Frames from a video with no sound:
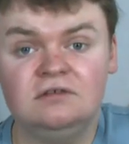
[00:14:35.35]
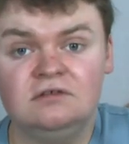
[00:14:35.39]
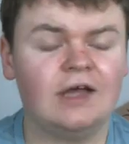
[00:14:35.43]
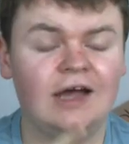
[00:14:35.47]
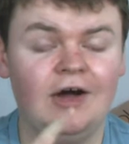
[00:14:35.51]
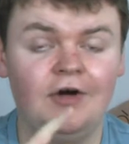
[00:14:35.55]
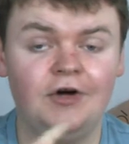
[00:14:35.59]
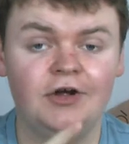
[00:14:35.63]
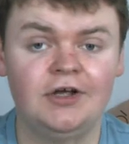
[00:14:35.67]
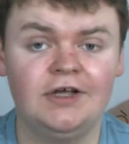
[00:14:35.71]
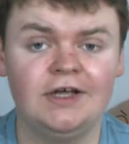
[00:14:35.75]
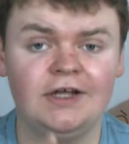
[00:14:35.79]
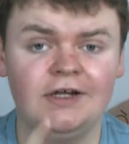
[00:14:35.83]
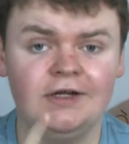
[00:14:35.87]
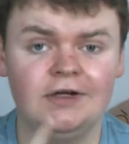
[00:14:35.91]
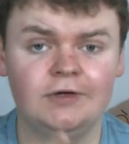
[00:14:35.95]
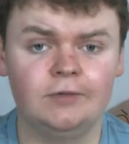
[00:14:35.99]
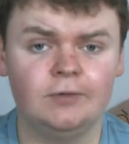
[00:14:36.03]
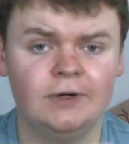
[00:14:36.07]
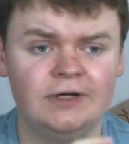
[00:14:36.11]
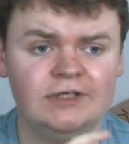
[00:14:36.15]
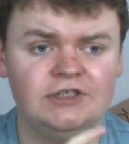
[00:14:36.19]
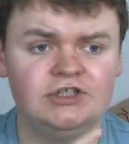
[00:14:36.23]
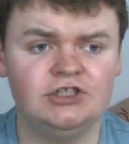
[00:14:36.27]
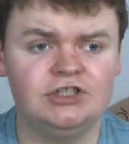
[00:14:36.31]
Karen
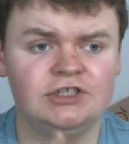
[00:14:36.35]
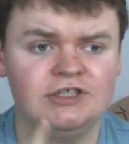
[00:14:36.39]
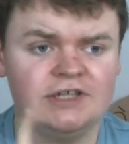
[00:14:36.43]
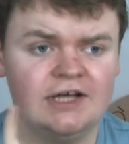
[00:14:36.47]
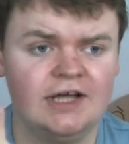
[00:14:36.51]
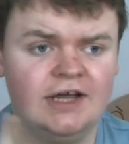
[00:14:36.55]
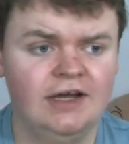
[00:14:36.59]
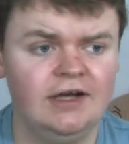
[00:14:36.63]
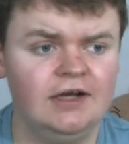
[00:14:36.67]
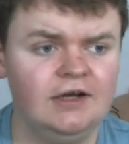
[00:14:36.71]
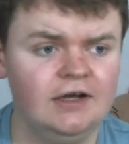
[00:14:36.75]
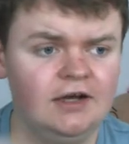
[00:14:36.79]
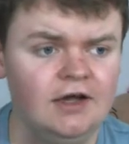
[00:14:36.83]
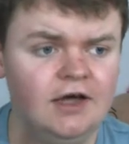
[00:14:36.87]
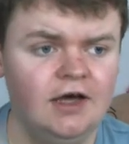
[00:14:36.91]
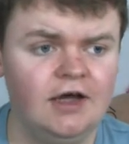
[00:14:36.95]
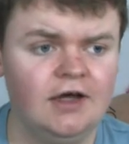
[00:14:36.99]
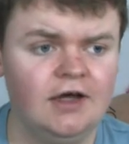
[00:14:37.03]
Gillan when she's in